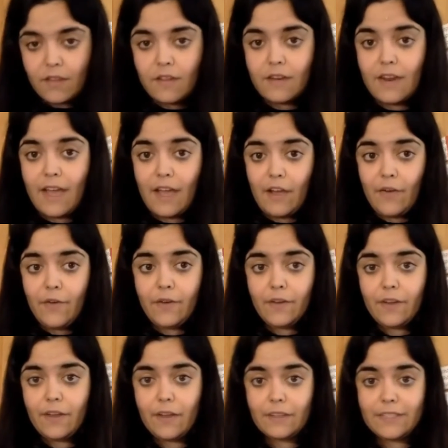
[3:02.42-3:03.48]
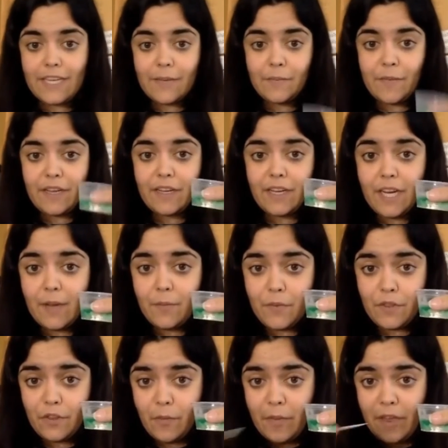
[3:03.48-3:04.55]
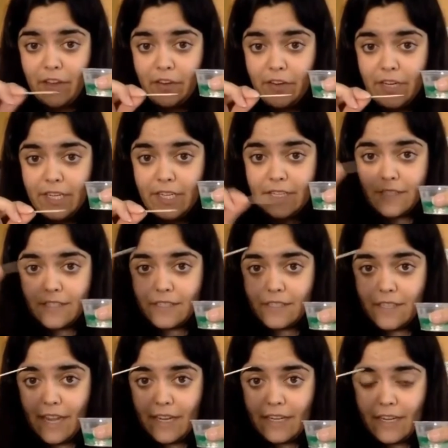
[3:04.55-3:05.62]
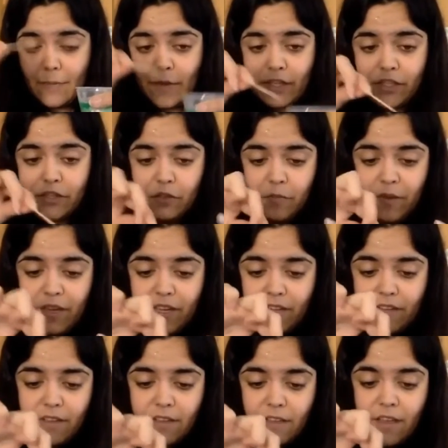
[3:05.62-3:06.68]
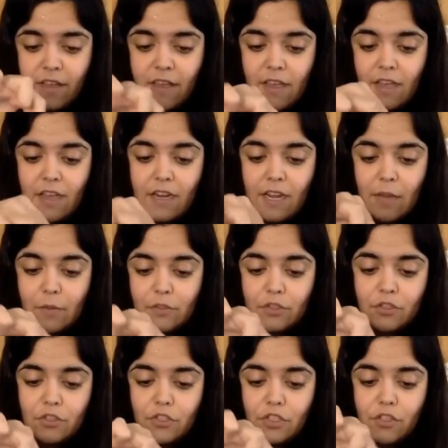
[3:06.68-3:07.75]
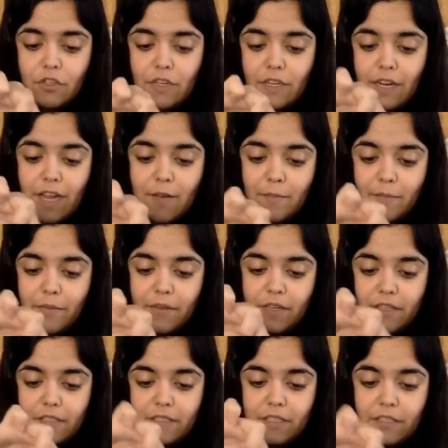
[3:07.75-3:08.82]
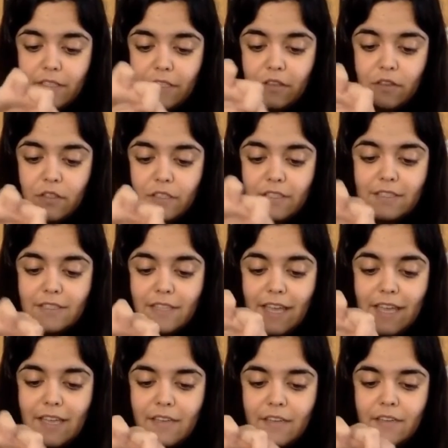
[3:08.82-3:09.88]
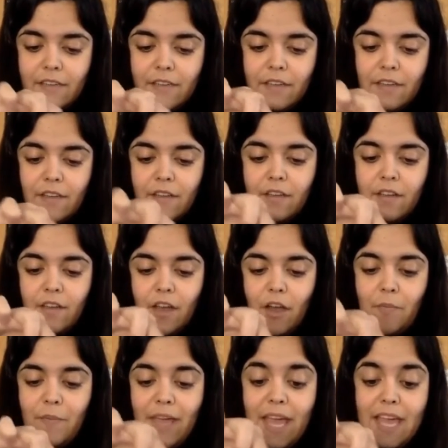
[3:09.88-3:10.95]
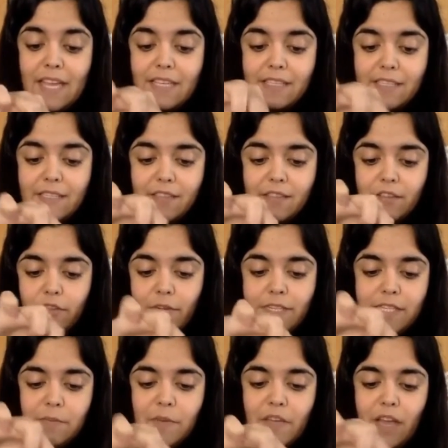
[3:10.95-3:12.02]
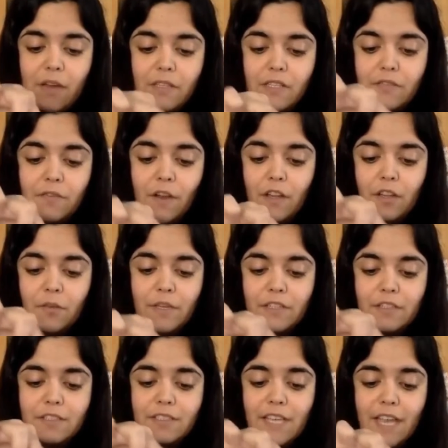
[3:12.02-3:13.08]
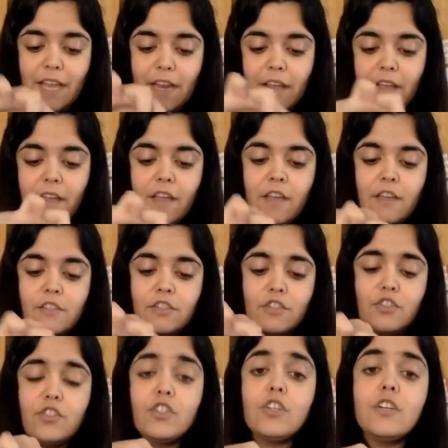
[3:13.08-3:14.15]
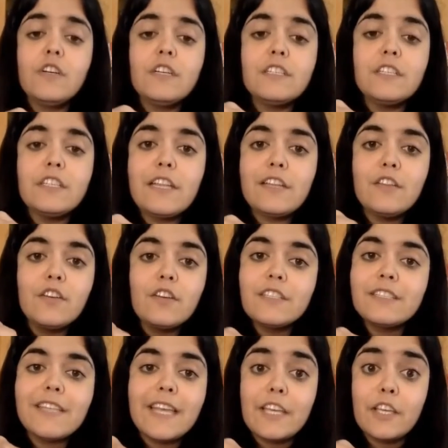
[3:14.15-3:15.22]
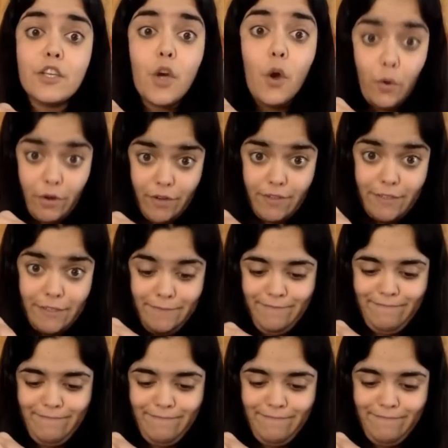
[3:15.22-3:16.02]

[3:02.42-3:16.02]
Now, I'll take my cup with all my ingredients inside and my toothpick, and I will stir it up until it looks like a paste. The recipe I was following said to stir until it looks like yogurt.